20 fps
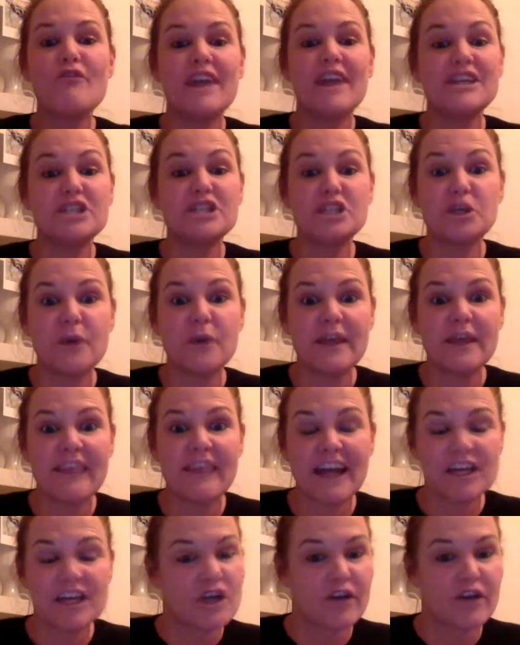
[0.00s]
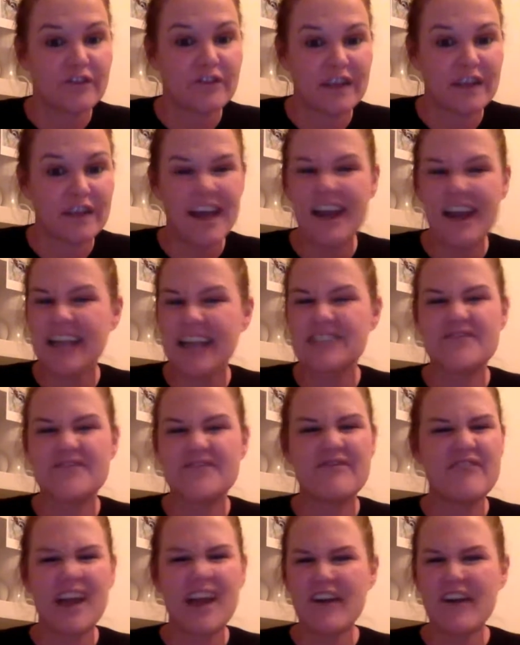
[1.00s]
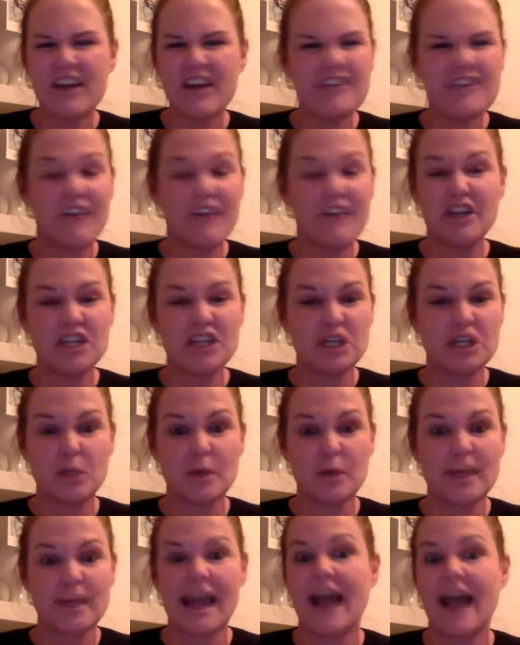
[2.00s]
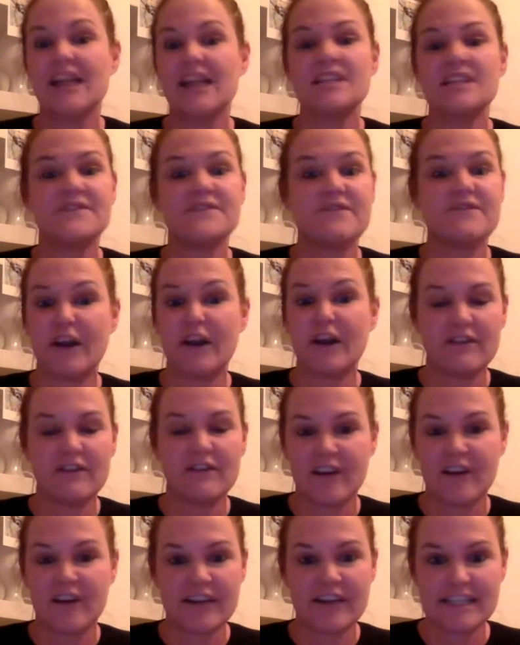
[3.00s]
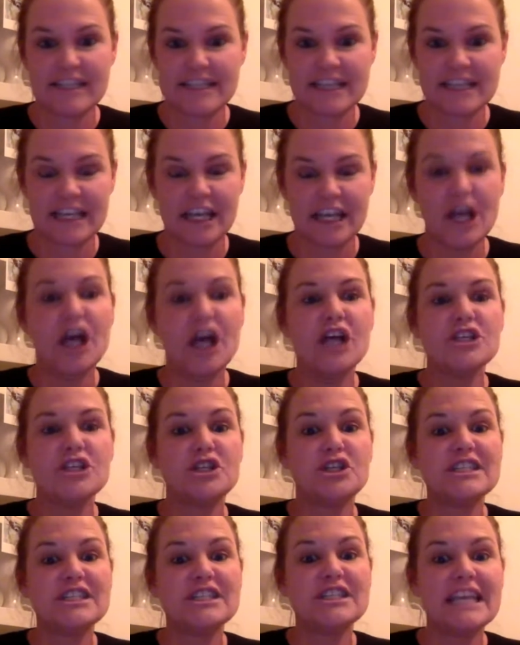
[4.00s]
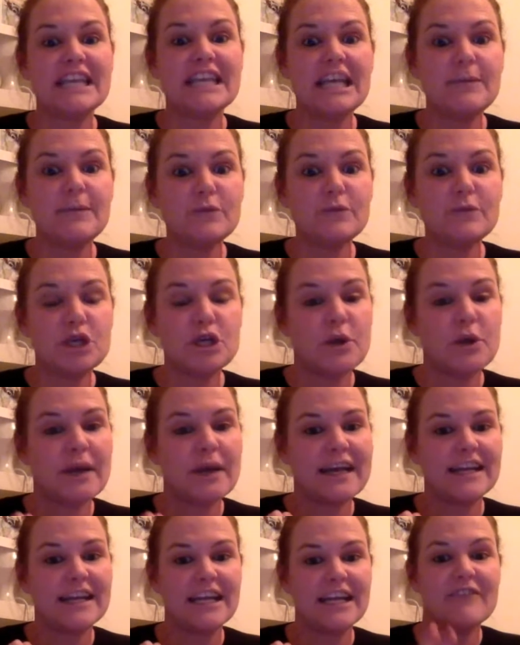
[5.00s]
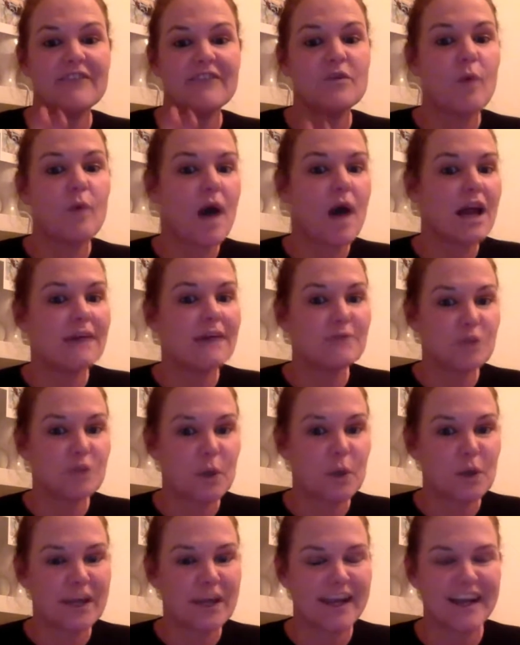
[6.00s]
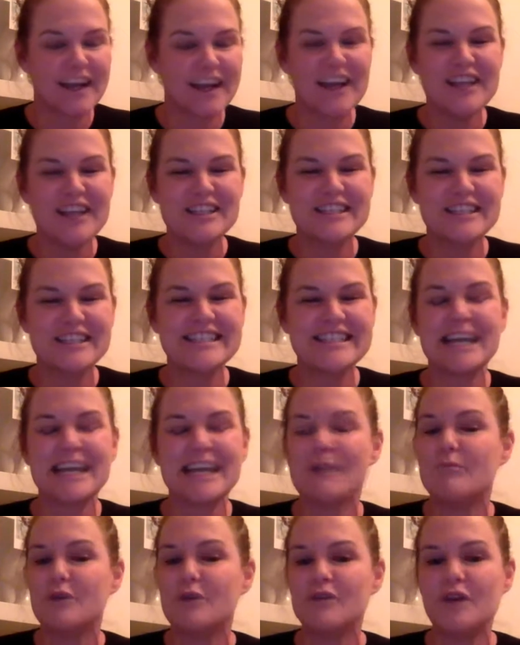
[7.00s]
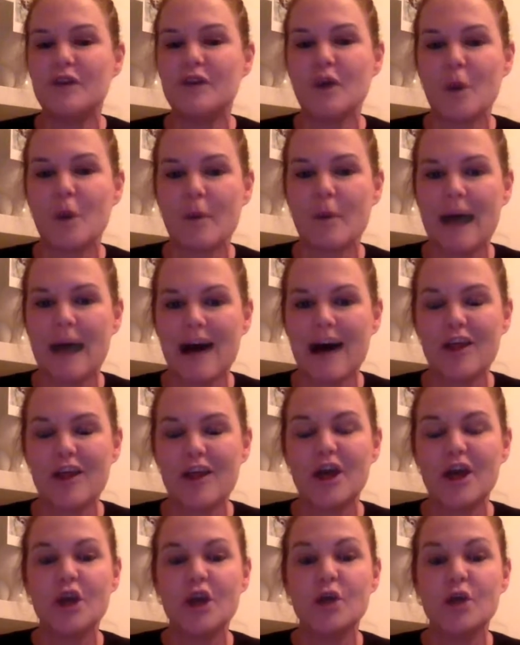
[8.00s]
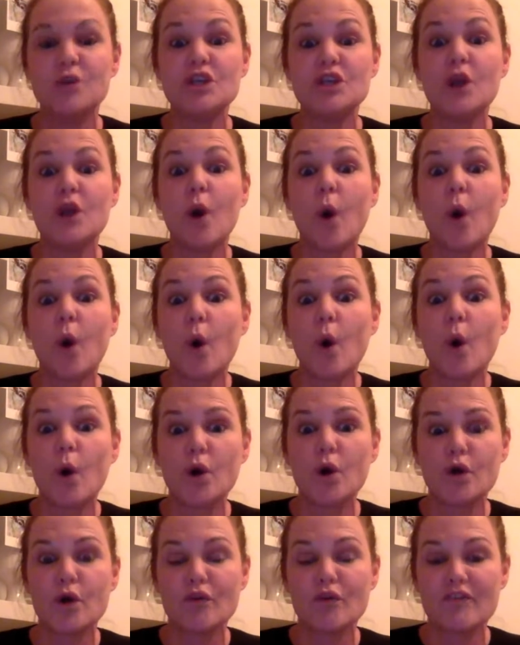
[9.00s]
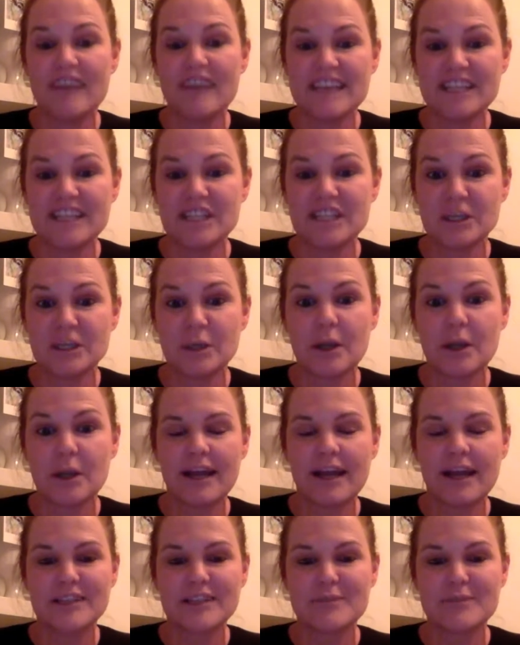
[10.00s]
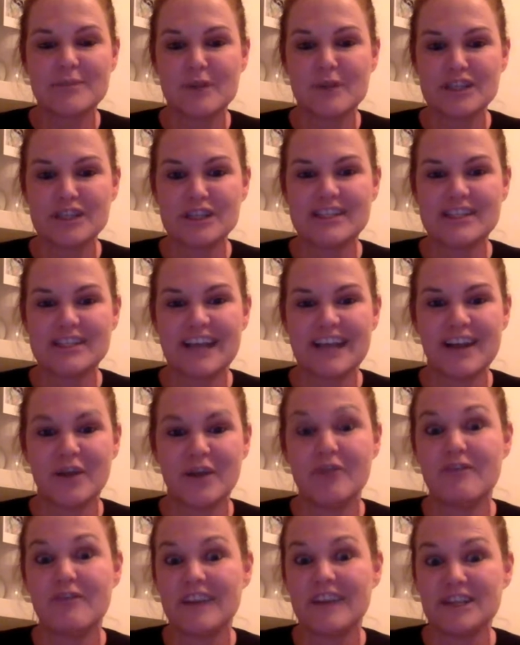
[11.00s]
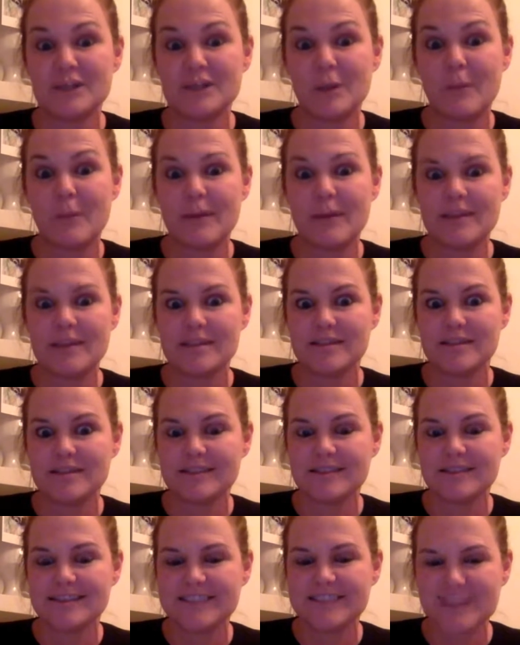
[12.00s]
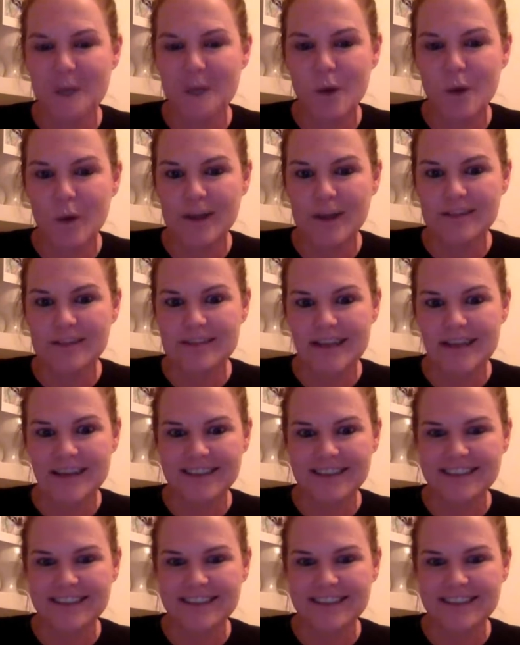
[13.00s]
chewing that toffee. It's very, very chewy and it's very, very sticky. So just keep chewing it even while I'm talking. Just keep moving your mouth using all your facial expressions and your facial muscles. Well done.